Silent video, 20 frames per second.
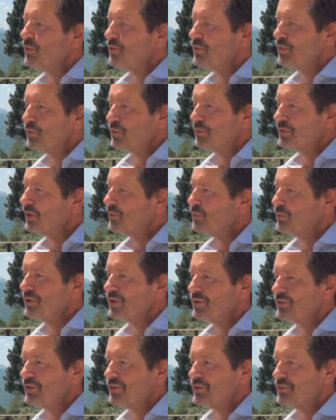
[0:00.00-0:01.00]
No, not
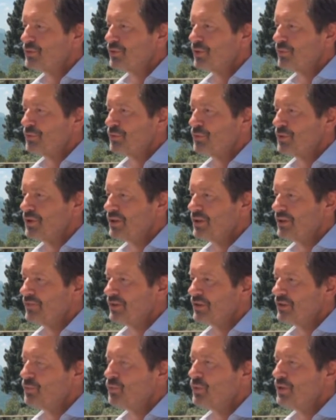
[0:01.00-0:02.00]
one that sends you home in the
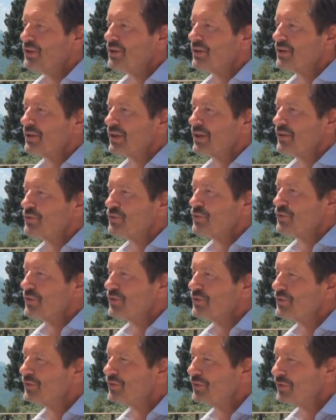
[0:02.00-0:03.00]
evening, one that allows you
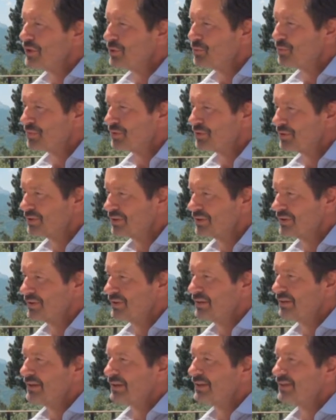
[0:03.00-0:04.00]
to sleep
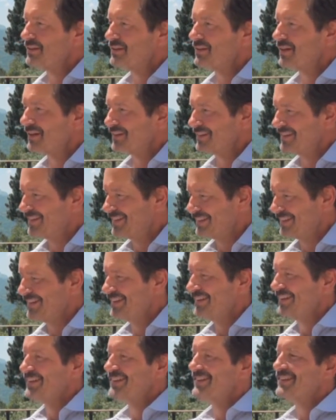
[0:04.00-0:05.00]
oh, at that. night.
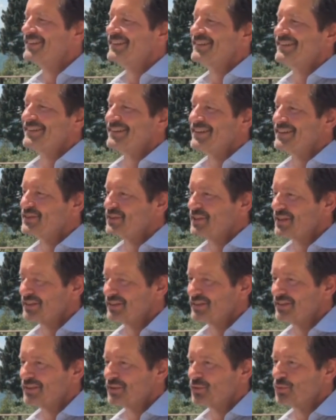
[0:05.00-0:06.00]
That's
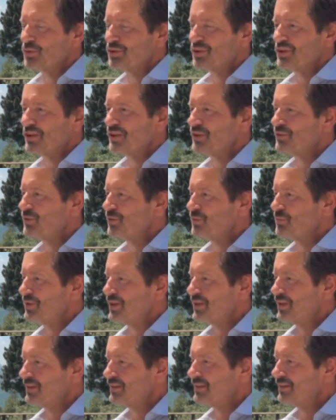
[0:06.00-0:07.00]
right. So one to get you to
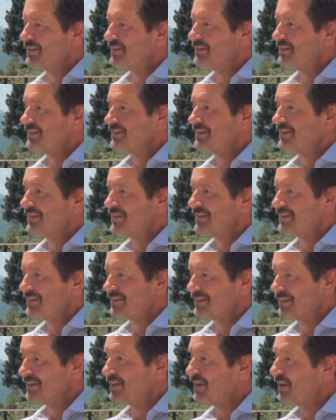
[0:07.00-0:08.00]
bed
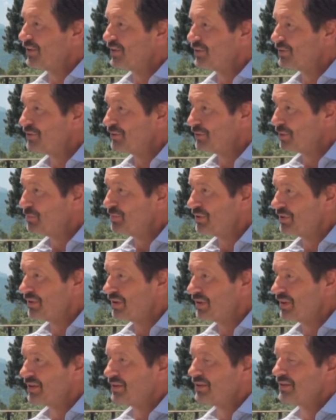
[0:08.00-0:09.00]
and allow you to sleep at
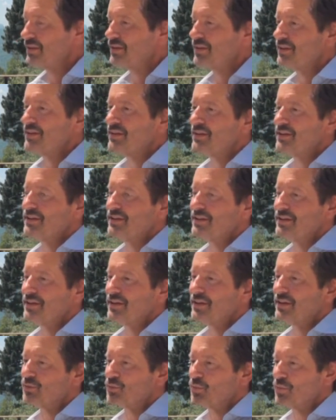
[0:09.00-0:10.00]
night,
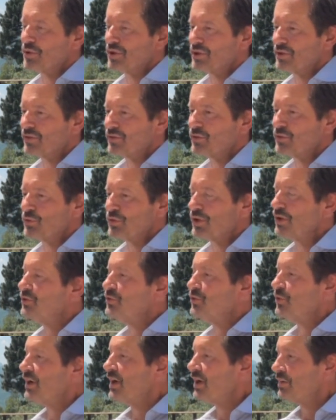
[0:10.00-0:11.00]
and one to
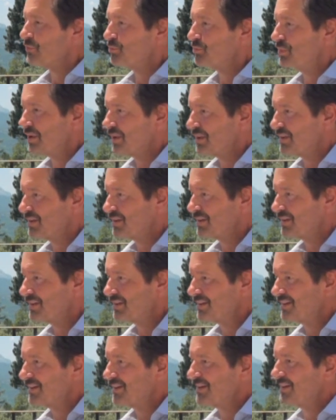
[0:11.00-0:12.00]
get you out of bed
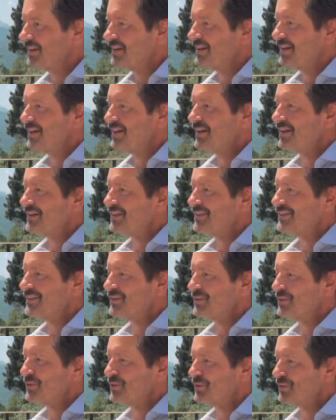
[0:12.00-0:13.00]
uh,
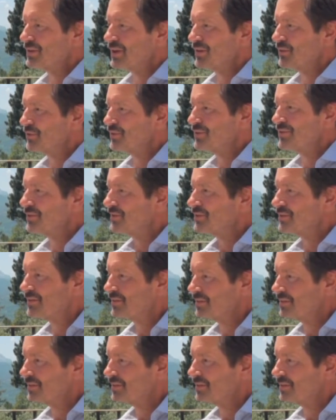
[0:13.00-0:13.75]
to go